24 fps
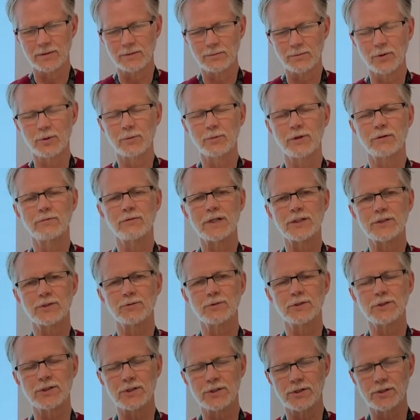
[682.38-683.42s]
pulmonary
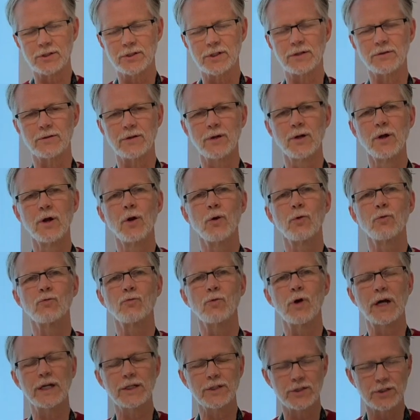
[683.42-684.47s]
vascular resistance that the
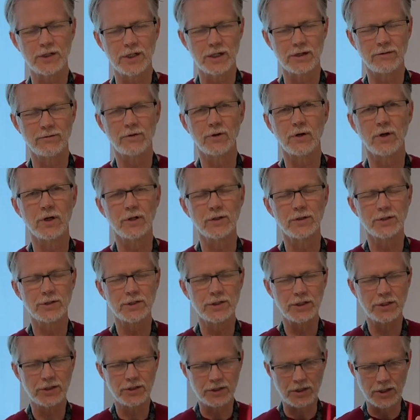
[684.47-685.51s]
right side of the heart
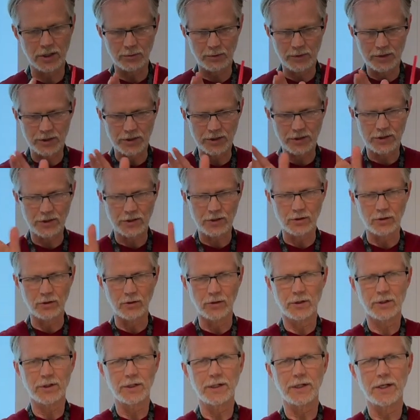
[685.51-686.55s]
sees now, because it's
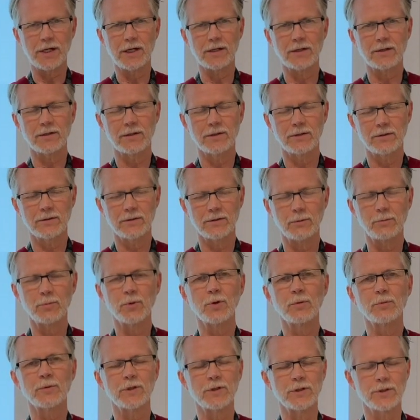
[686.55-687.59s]
looking at the
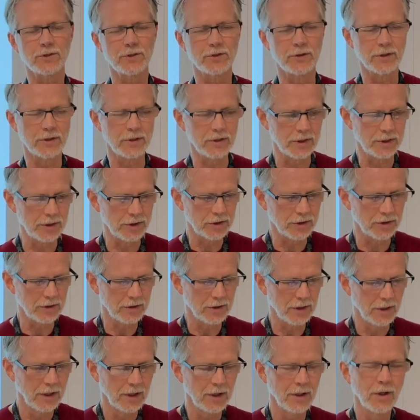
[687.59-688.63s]
pulmonary circulation,
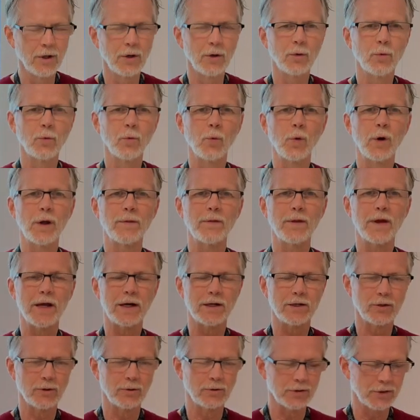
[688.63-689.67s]
when
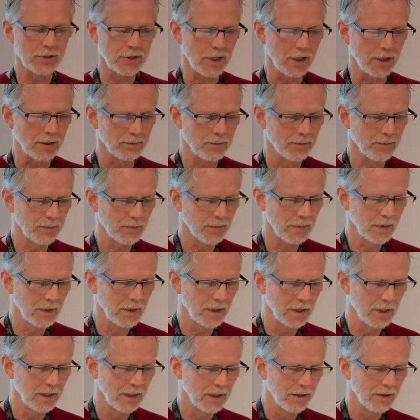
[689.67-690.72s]
that goes up,
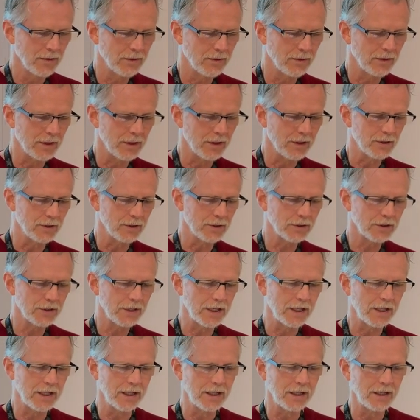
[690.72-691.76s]
there's
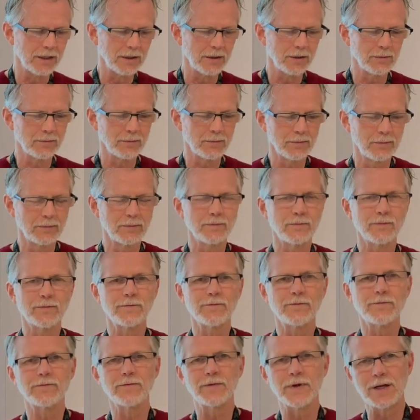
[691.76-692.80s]
a
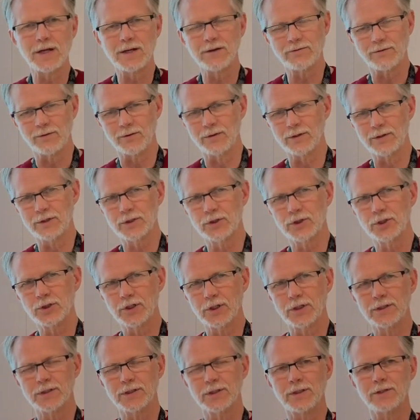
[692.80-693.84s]
favored
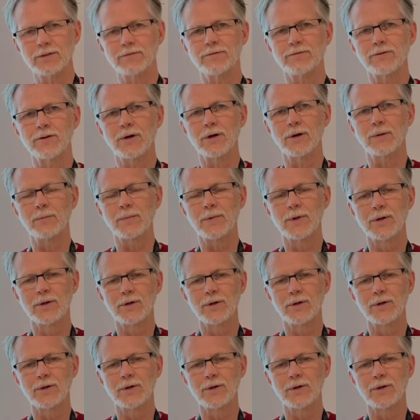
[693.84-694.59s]
shunting from